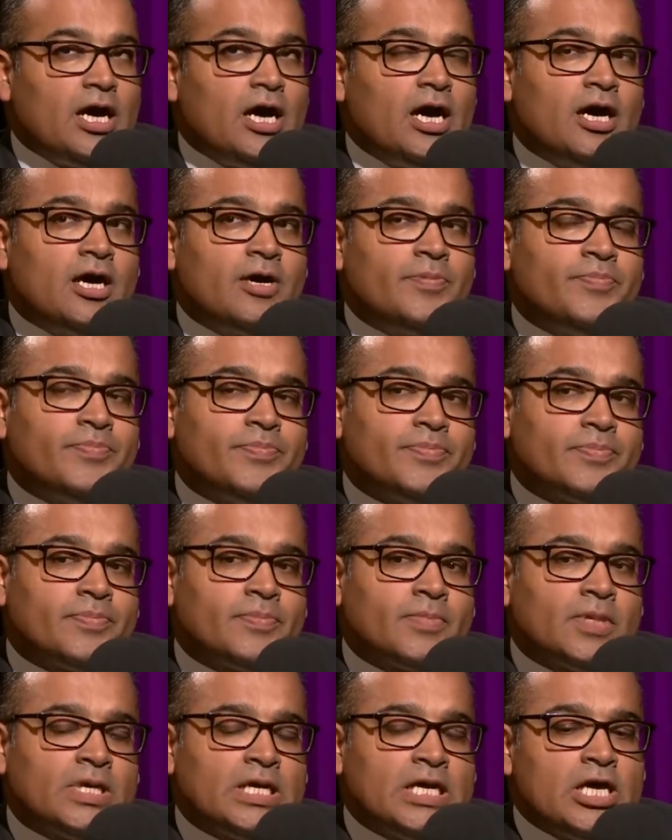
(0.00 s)
Um,
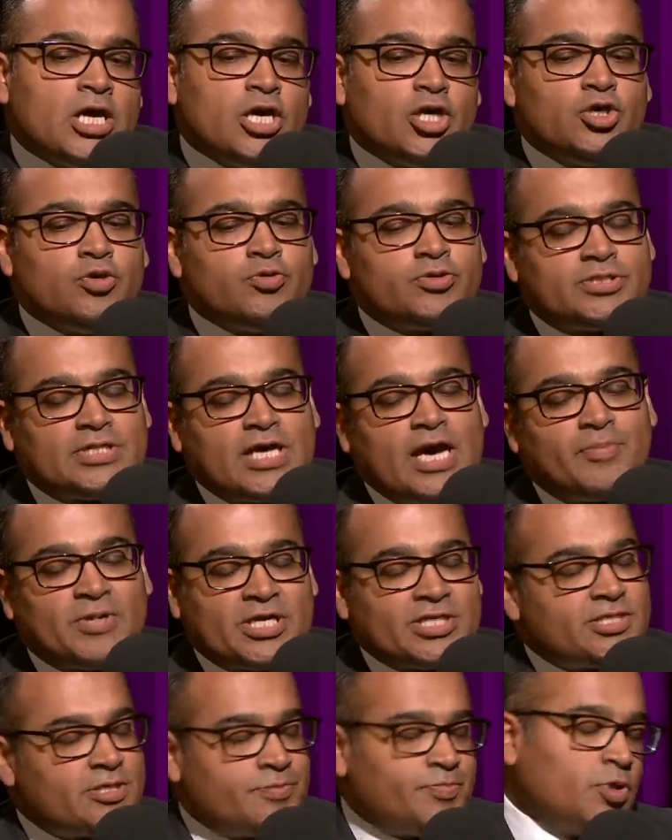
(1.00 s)
you said
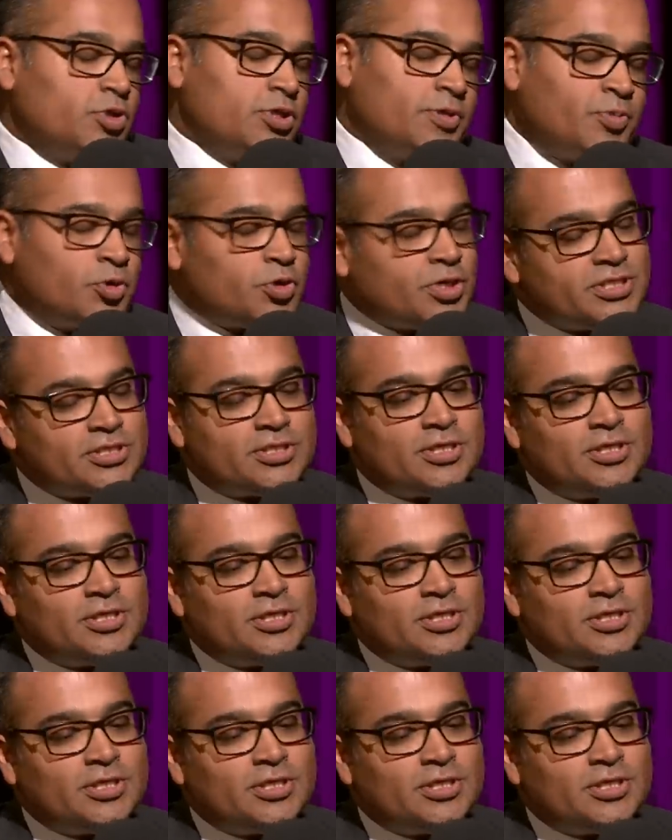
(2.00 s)
because um, of the book. The book is